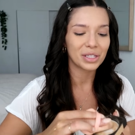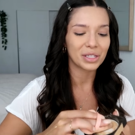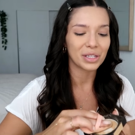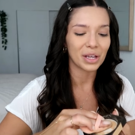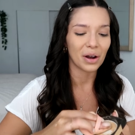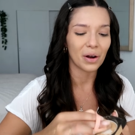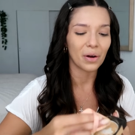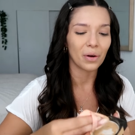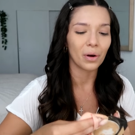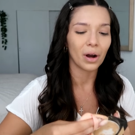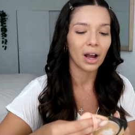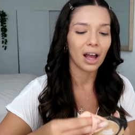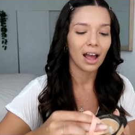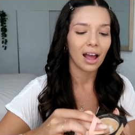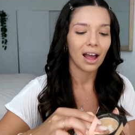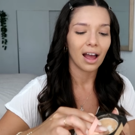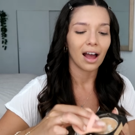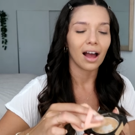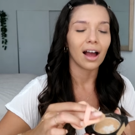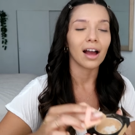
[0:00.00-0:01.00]
so
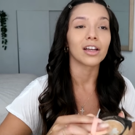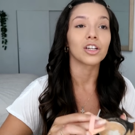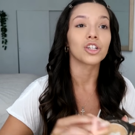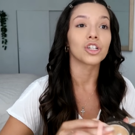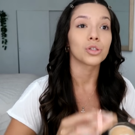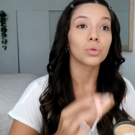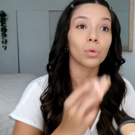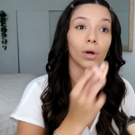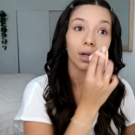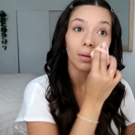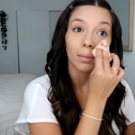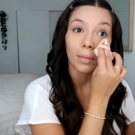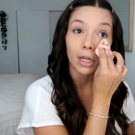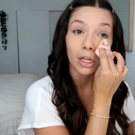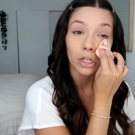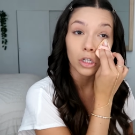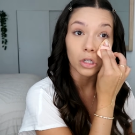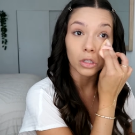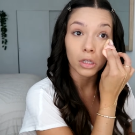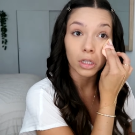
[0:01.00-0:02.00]
I just want to
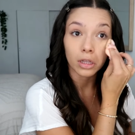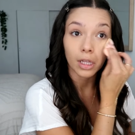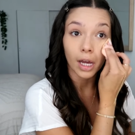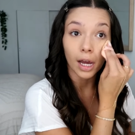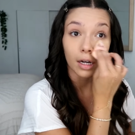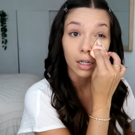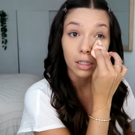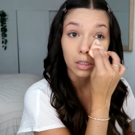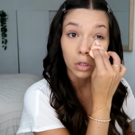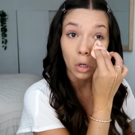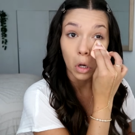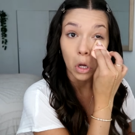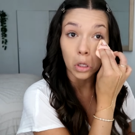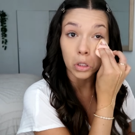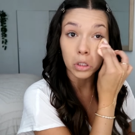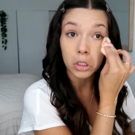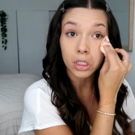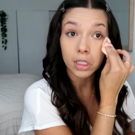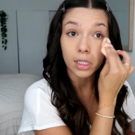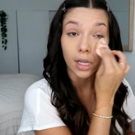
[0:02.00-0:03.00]
make sure that that is
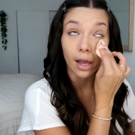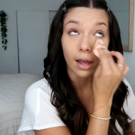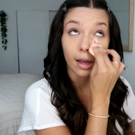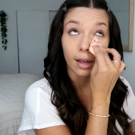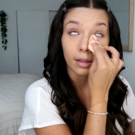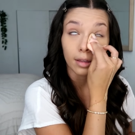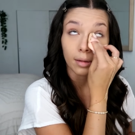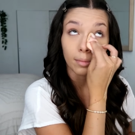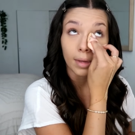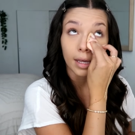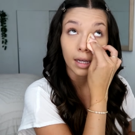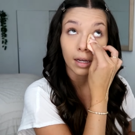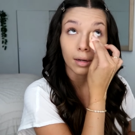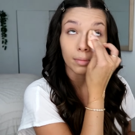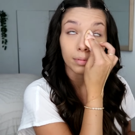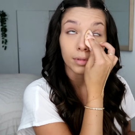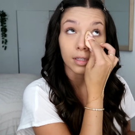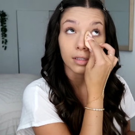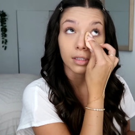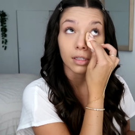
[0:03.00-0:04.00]
all set and the
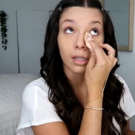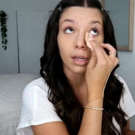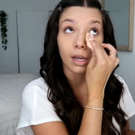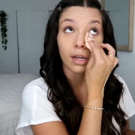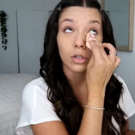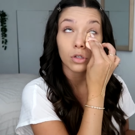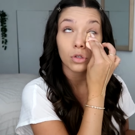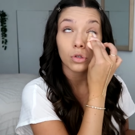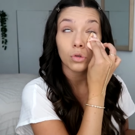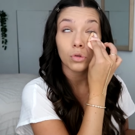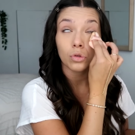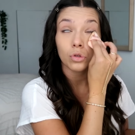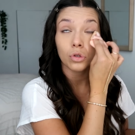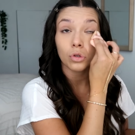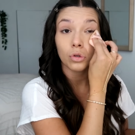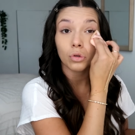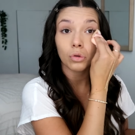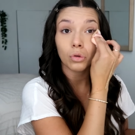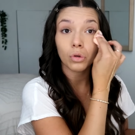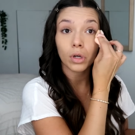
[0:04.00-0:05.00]
makeup doesn't get
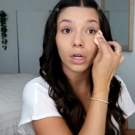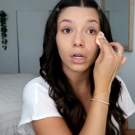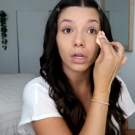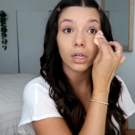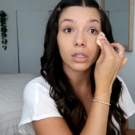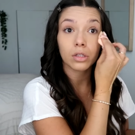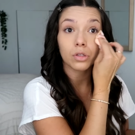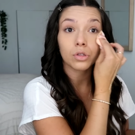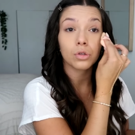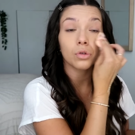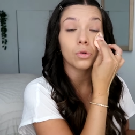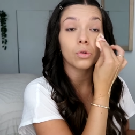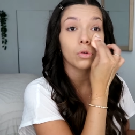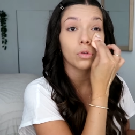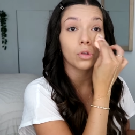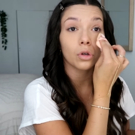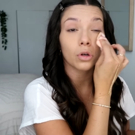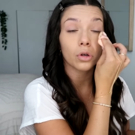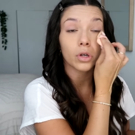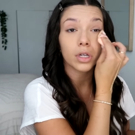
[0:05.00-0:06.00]
too into
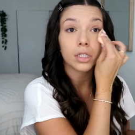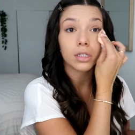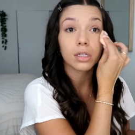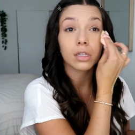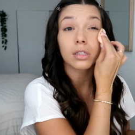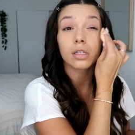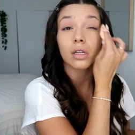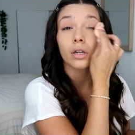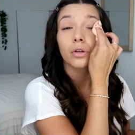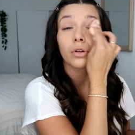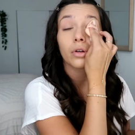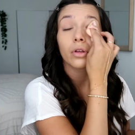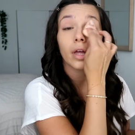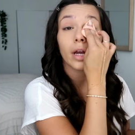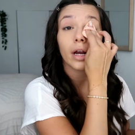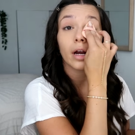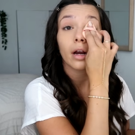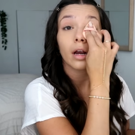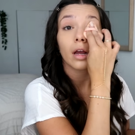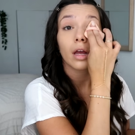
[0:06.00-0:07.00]
the creases under
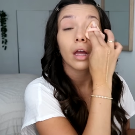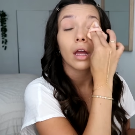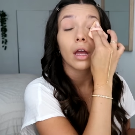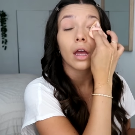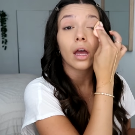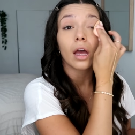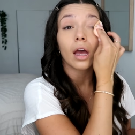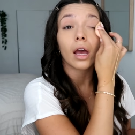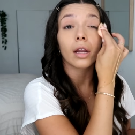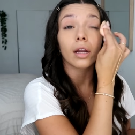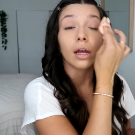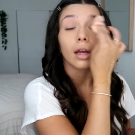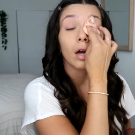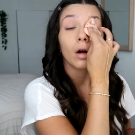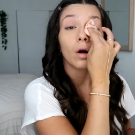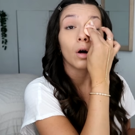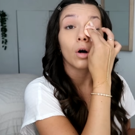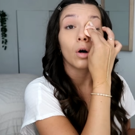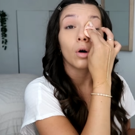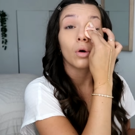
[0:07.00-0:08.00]
there. And I
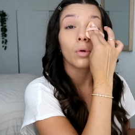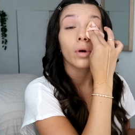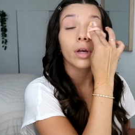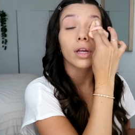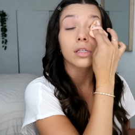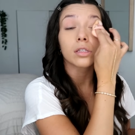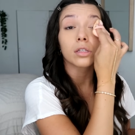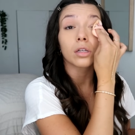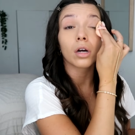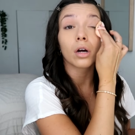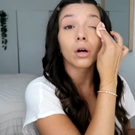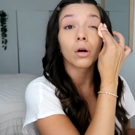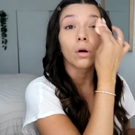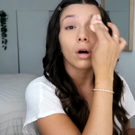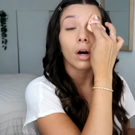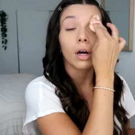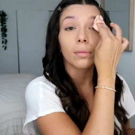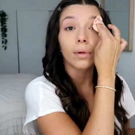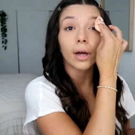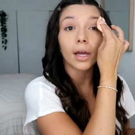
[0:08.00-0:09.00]
always go
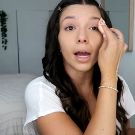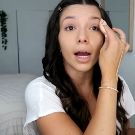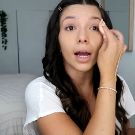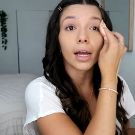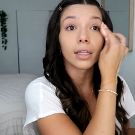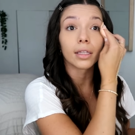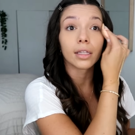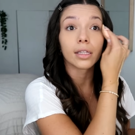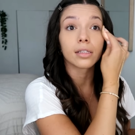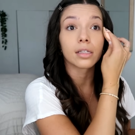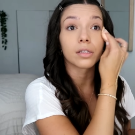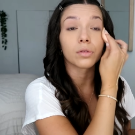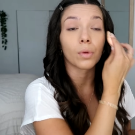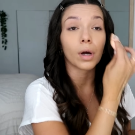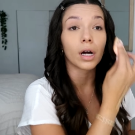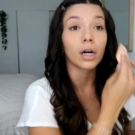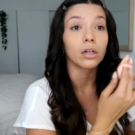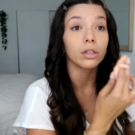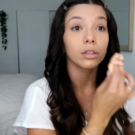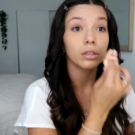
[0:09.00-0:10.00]
on my eyelids as
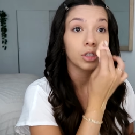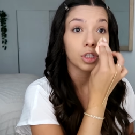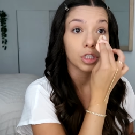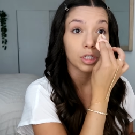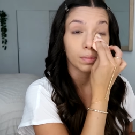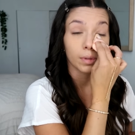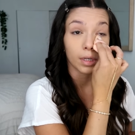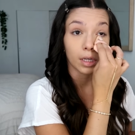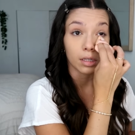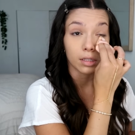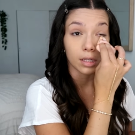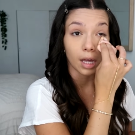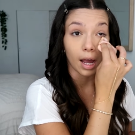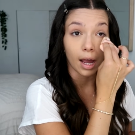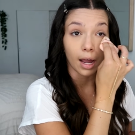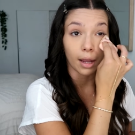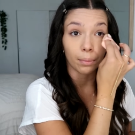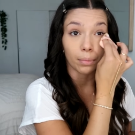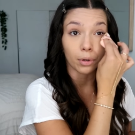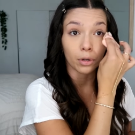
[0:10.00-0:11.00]
well, just because
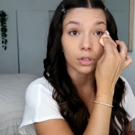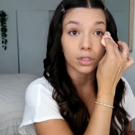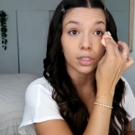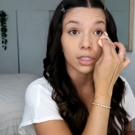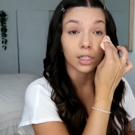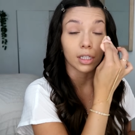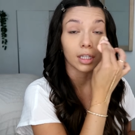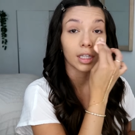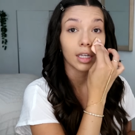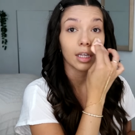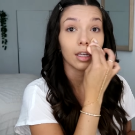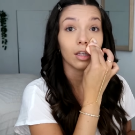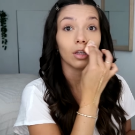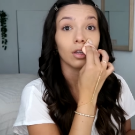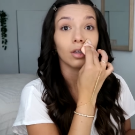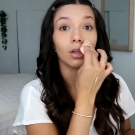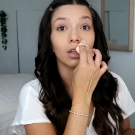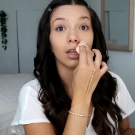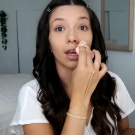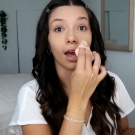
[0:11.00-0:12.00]
I personally
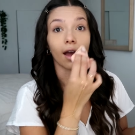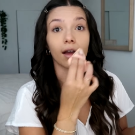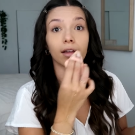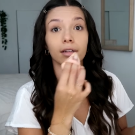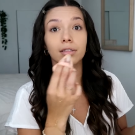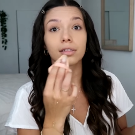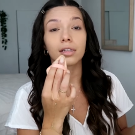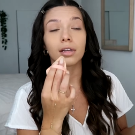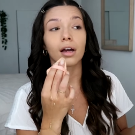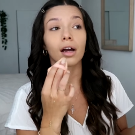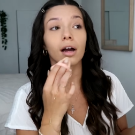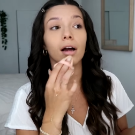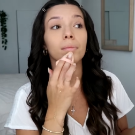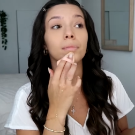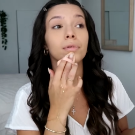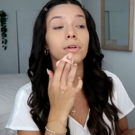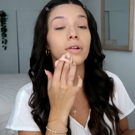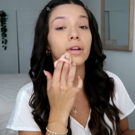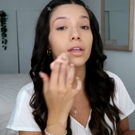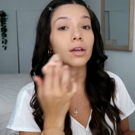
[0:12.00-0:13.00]
get
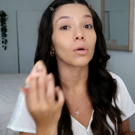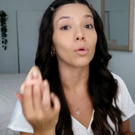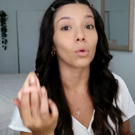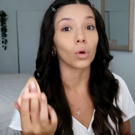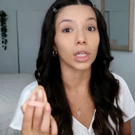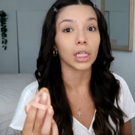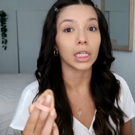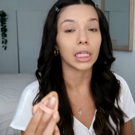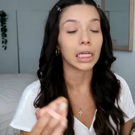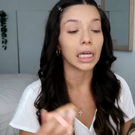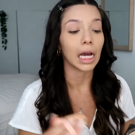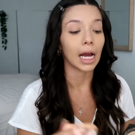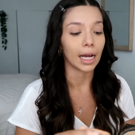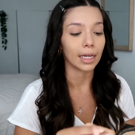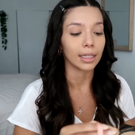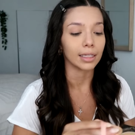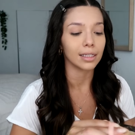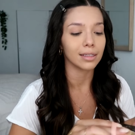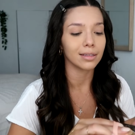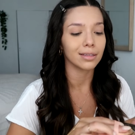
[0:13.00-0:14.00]
pretty oily
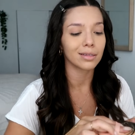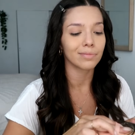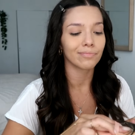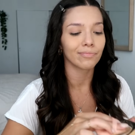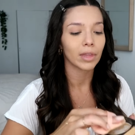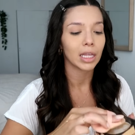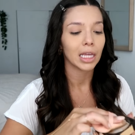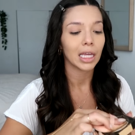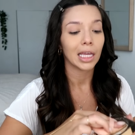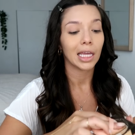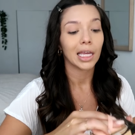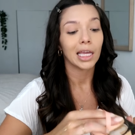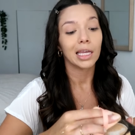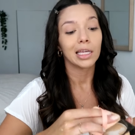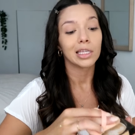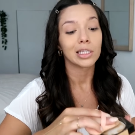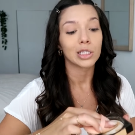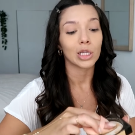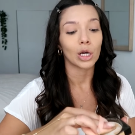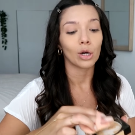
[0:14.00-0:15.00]
eyelids.
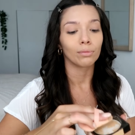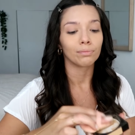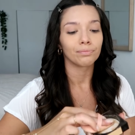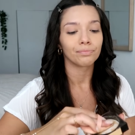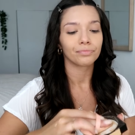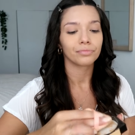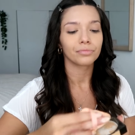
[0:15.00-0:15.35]
So